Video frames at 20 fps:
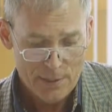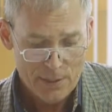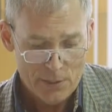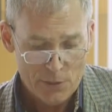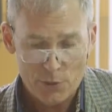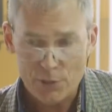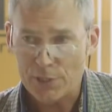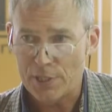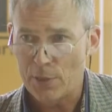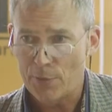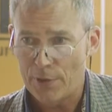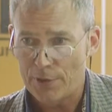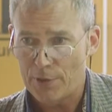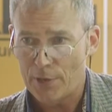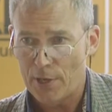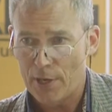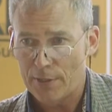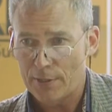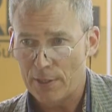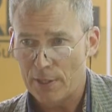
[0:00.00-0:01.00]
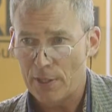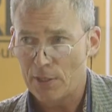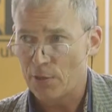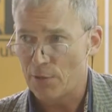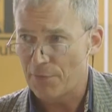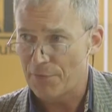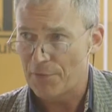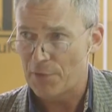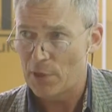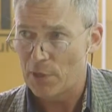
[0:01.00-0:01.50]
You see whether or not in
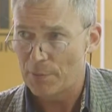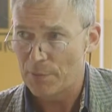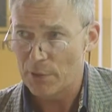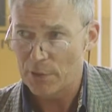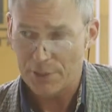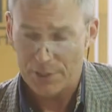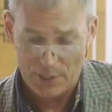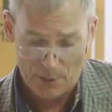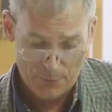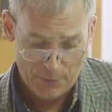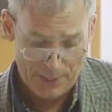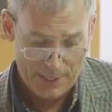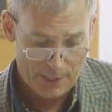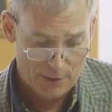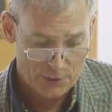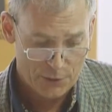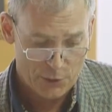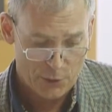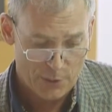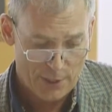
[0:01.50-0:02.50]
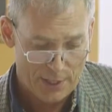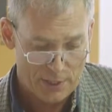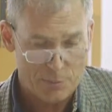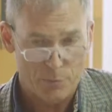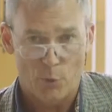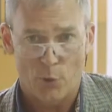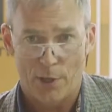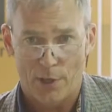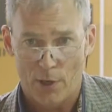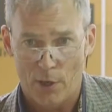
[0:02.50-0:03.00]
your firm there's someone else who has
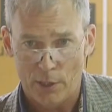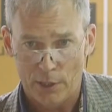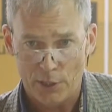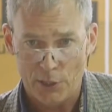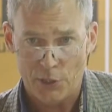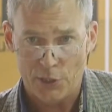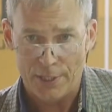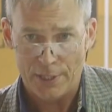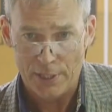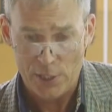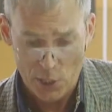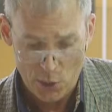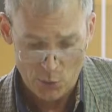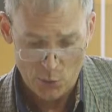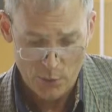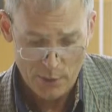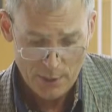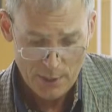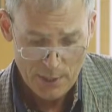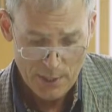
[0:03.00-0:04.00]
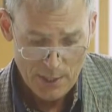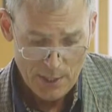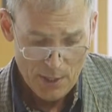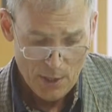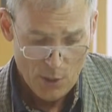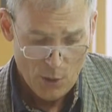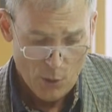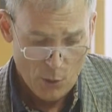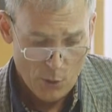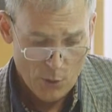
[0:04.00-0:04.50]
more knowledge than you,
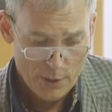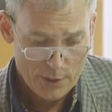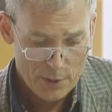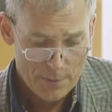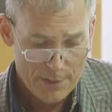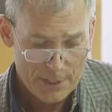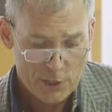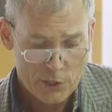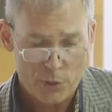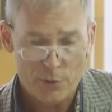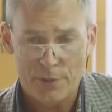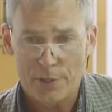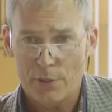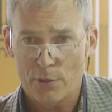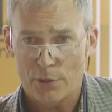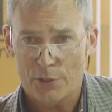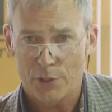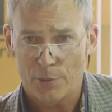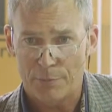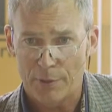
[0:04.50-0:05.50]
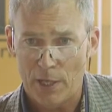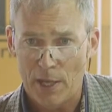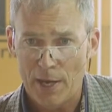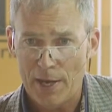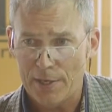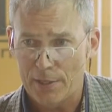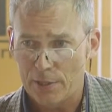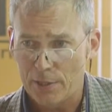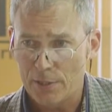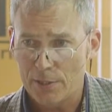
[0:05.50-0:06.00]
or you make sure that your
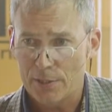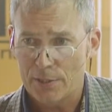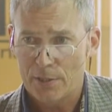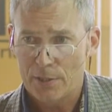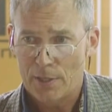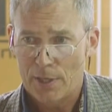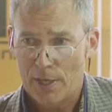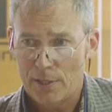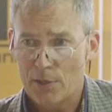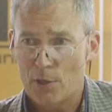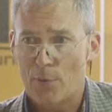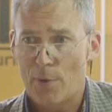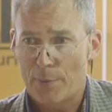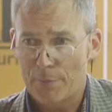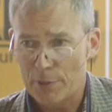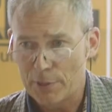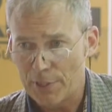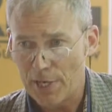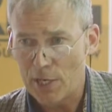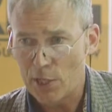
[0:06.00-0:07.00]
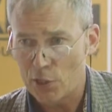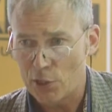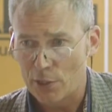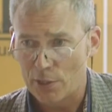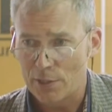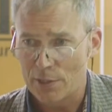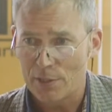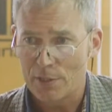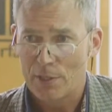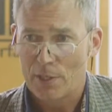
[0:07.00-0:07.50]
suppliers and their
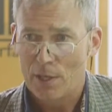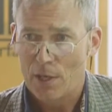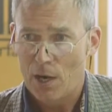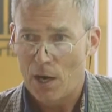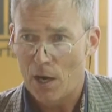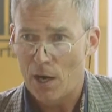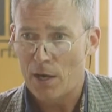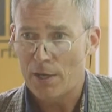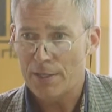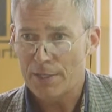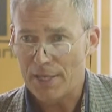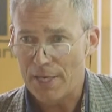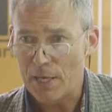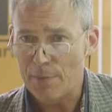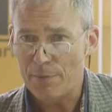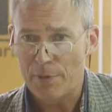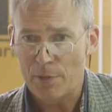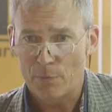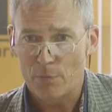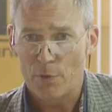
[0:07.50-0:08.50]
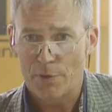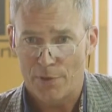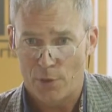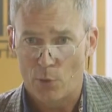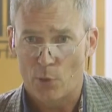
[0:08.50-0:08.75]
reputations are in keeping with